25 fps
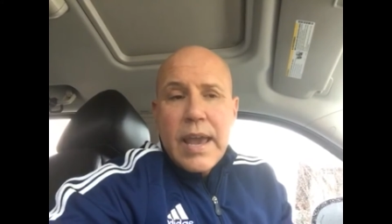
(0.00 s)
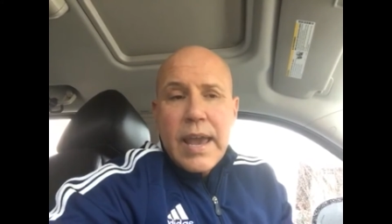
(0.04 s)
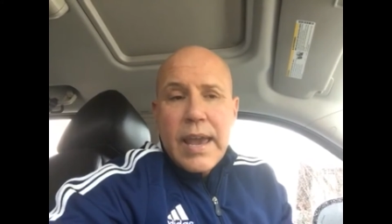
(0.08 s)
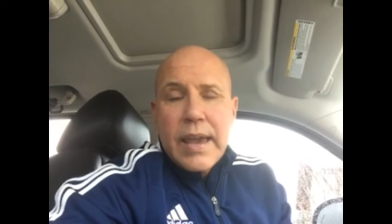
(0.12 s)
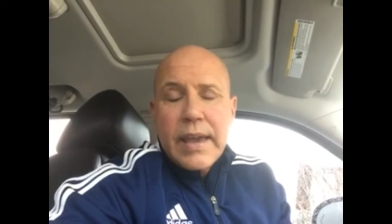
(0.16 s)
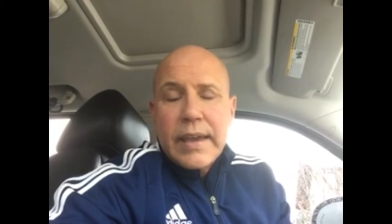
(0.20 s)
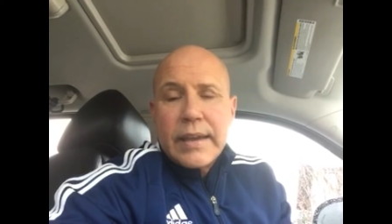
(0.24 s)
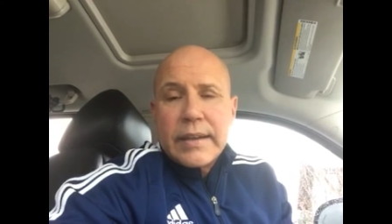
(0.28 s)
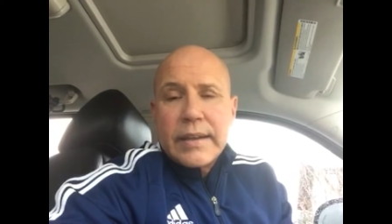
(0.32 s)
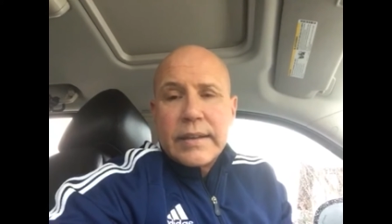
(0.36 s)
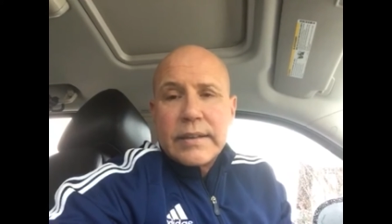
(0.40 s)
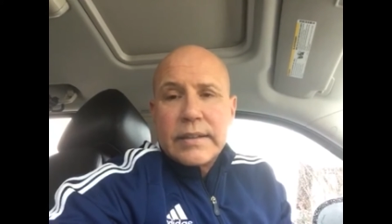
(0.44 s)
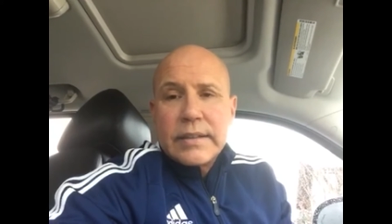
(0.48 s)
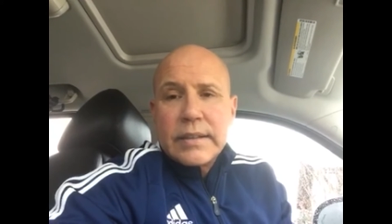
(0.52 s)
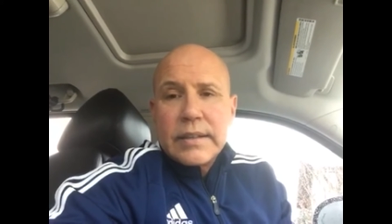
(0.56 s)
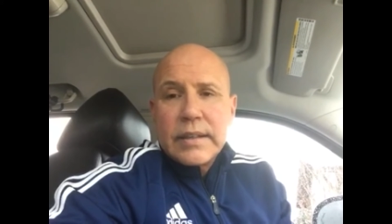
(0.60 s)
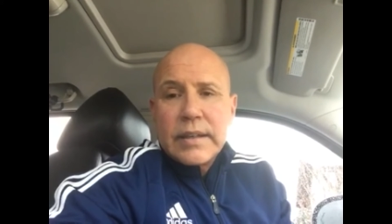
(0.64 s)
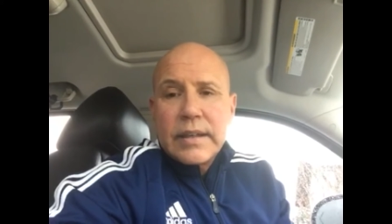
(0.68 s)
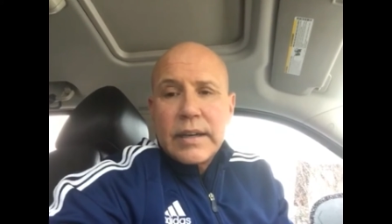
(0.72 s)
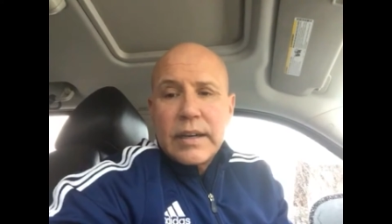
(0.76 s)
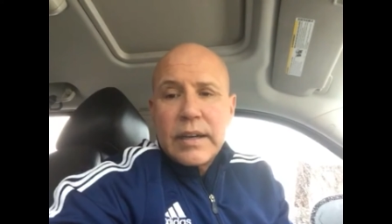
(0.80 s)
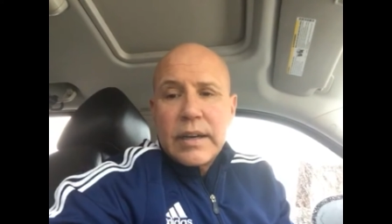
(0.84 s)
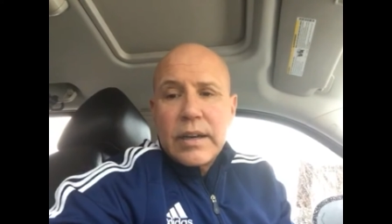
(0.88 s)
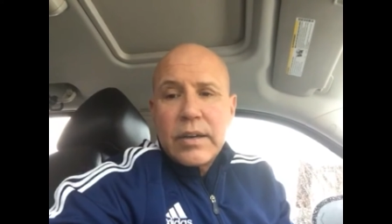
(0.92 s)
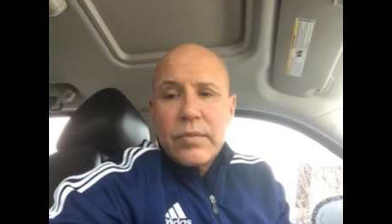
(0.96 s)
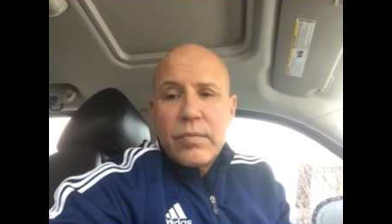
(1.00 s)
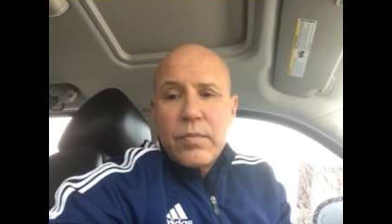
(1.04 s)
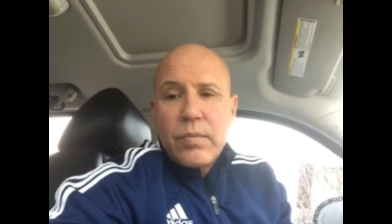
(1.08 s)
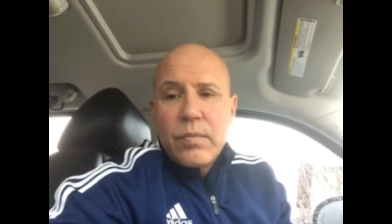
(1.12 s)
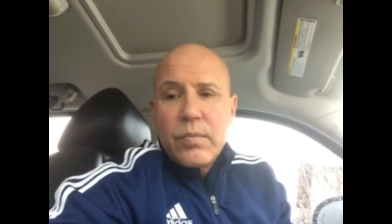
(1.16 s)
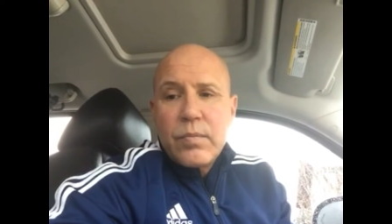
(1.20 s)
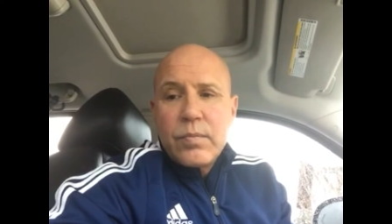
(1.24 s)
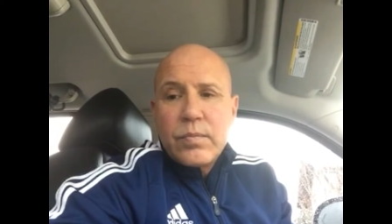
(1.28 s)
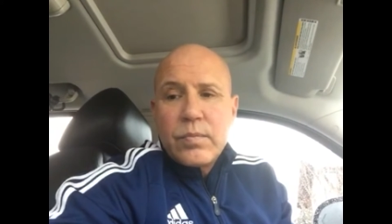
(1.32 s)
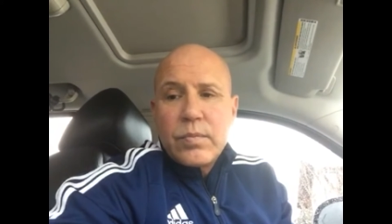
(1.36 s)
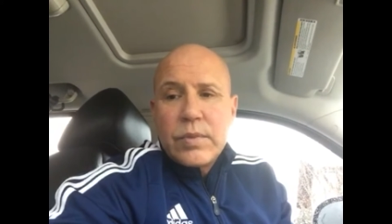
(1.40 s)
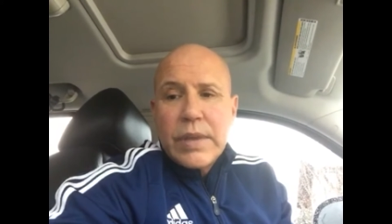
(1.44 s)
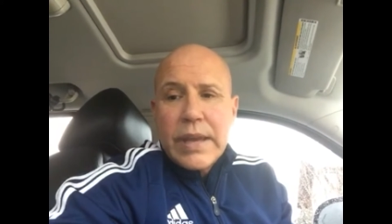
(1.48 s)
and uh,
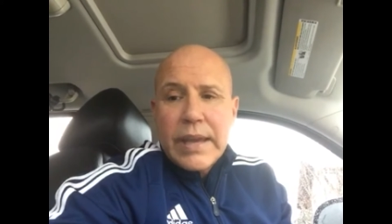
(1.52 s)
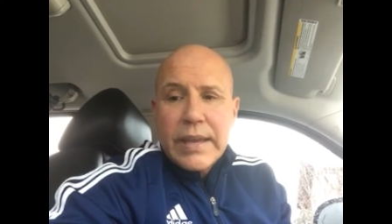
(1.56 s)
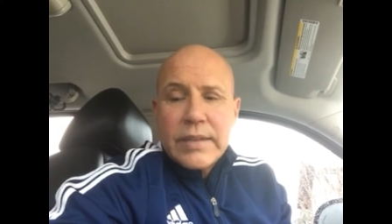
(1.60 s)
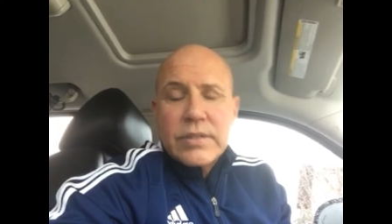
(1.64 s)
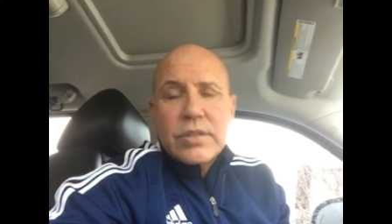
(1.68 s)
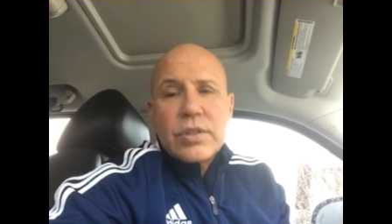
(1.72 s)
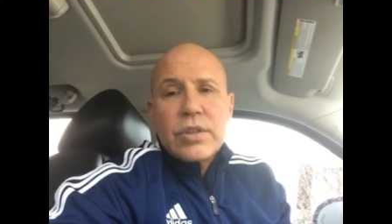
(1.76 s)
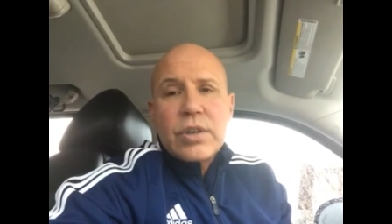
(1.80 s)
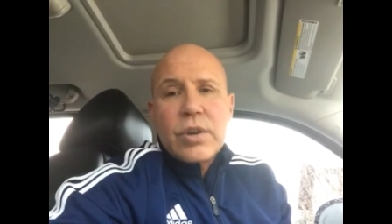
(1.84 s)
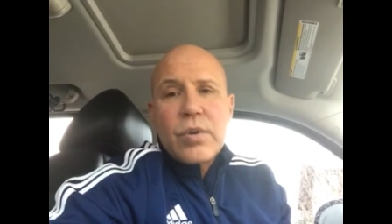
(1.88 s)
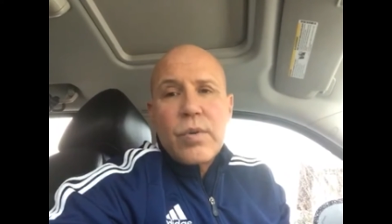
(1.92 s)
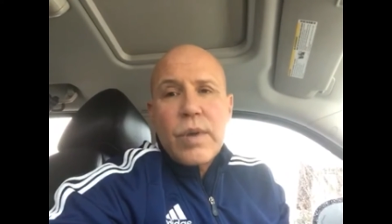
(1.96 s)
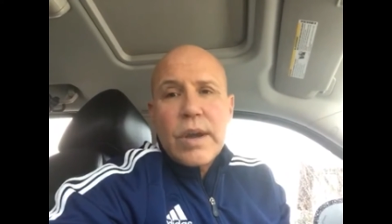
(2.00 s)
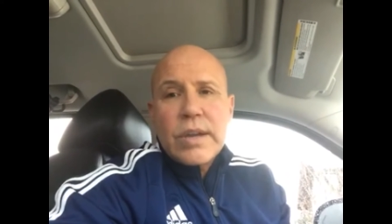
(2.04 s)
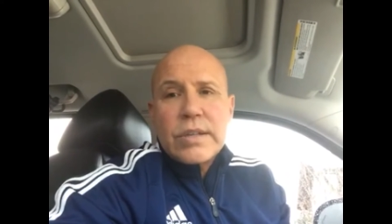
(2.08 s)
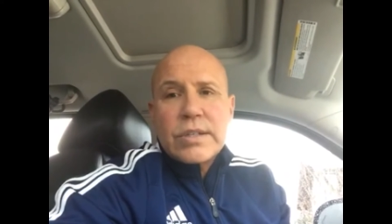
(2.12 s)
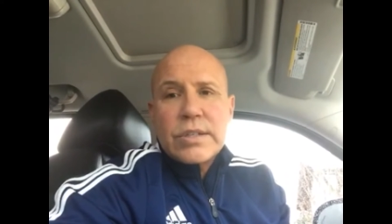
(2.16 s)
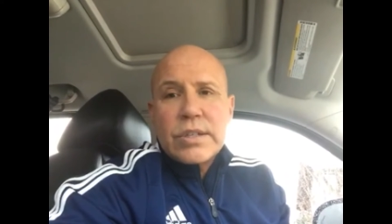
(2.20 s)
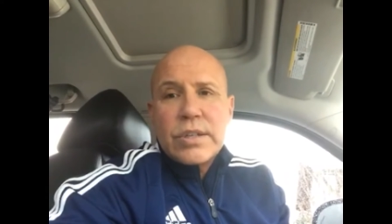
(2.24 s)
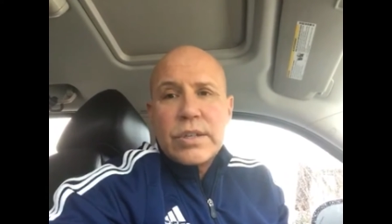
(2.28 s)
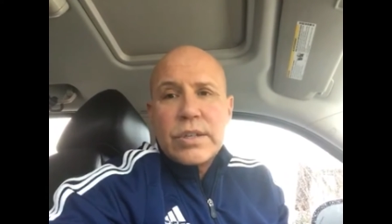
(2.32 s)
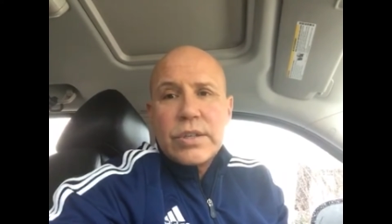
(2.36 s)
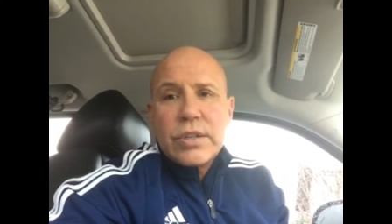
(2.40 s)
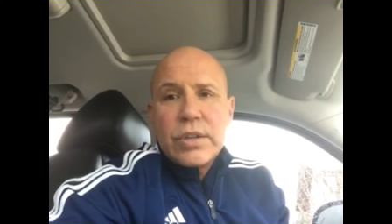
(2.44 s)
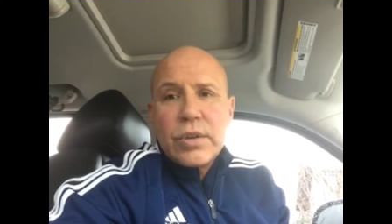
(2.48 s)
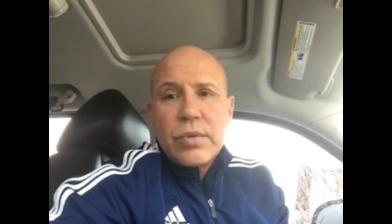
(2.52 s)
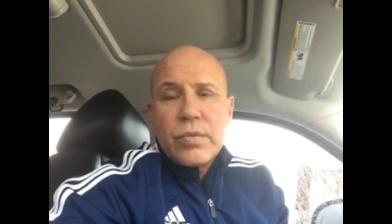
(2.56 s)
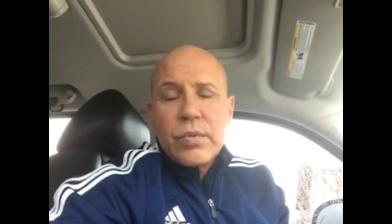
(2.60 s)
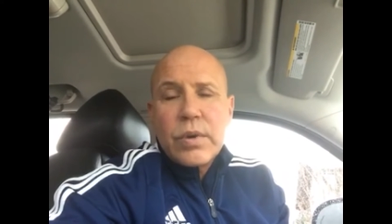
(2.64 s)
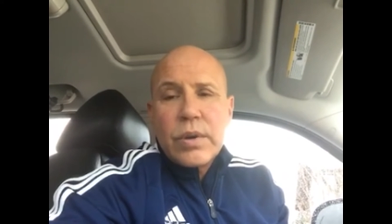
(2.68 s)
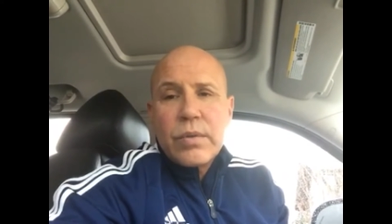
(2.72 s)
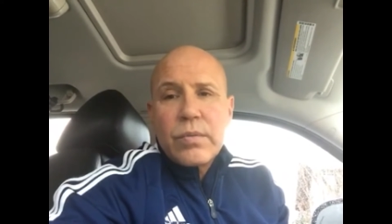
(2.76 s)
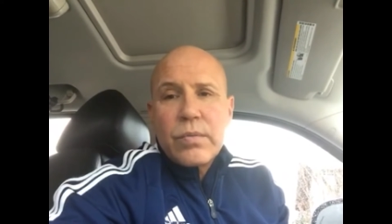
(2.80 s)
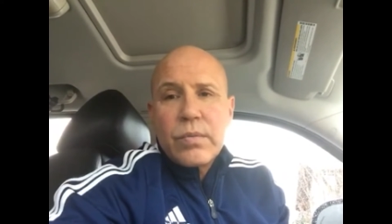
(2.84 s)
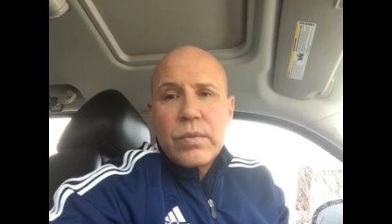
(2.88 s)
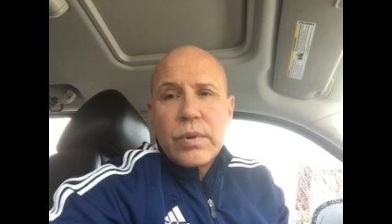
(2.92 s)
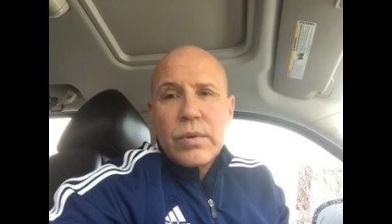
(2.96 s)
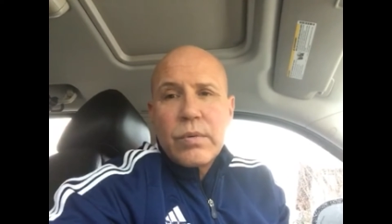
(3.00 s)
to answer the question, you know,
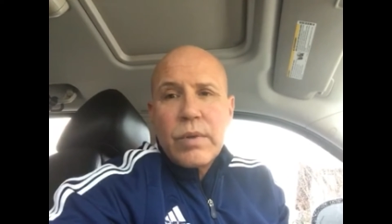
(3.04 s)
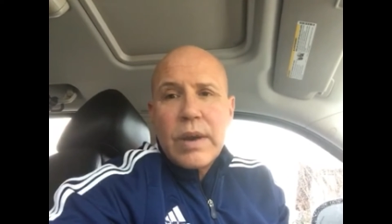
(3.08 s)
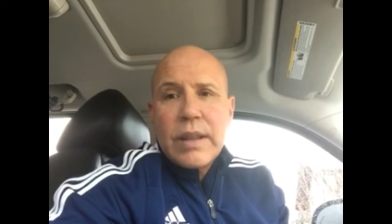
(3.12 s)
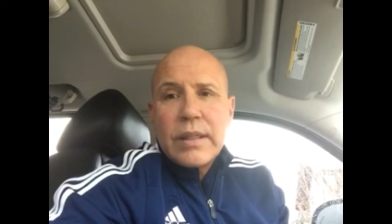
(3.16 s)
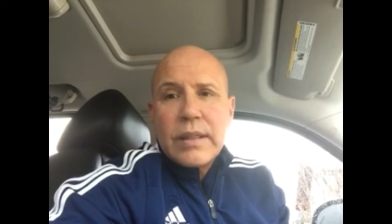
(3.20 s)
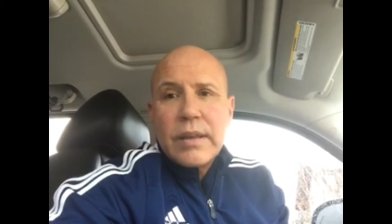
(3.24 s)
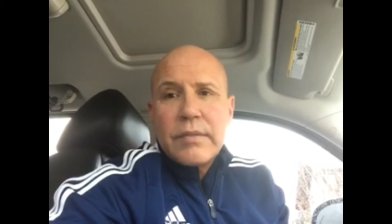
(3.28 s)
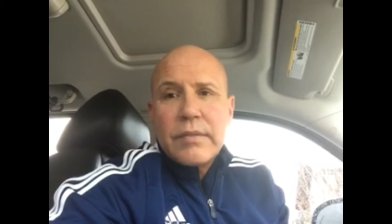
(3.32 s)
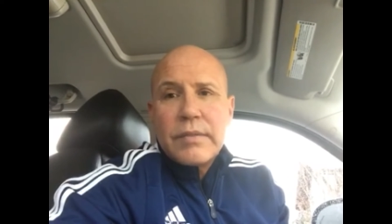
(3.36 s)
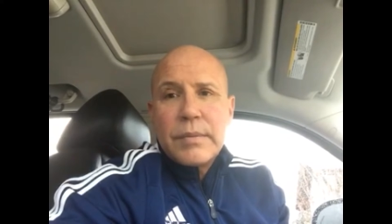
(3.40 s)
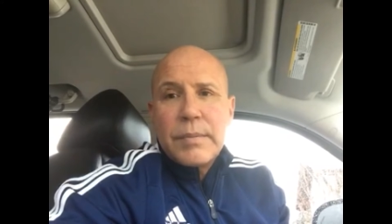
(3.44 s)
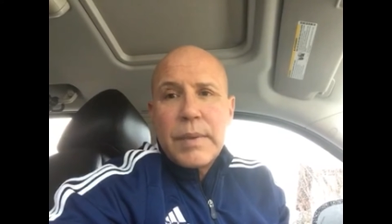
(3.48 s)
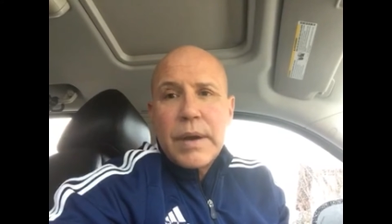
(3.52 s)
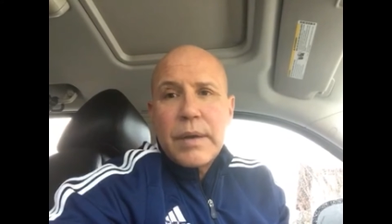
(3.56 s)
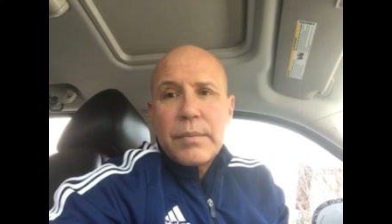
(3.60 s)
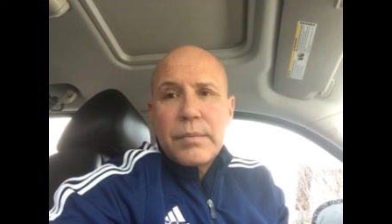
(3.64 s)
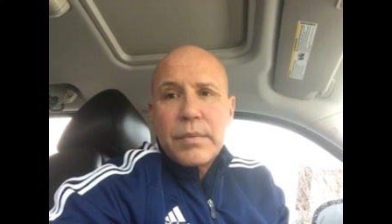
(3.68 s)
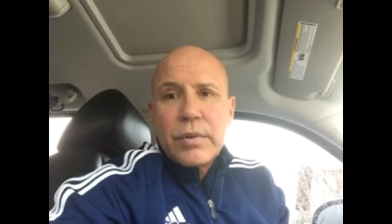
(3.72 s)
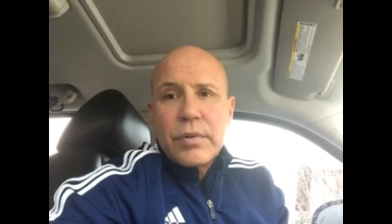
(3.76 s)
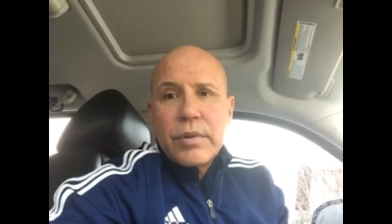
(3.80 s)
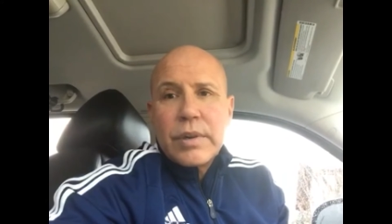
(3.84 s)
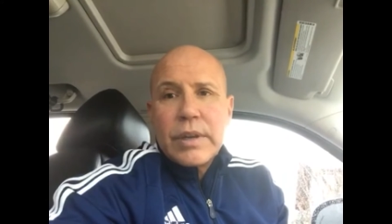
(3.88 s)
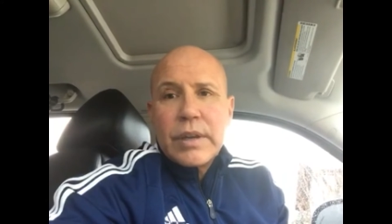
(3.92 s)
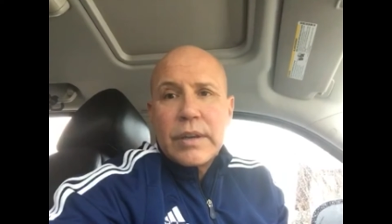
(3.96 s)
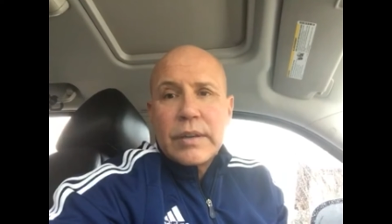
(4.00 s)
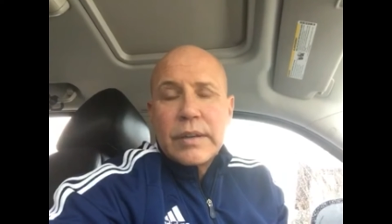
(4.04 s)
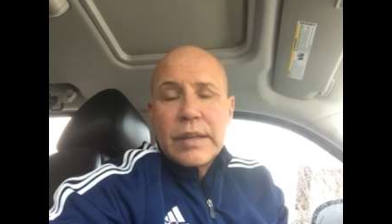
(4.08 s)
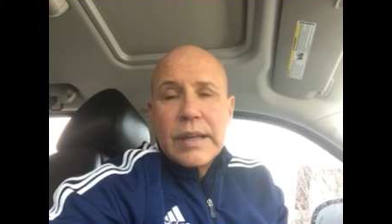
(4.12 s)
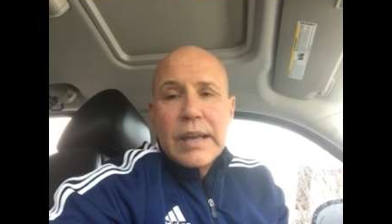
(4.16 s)
what, what do I love about Maria?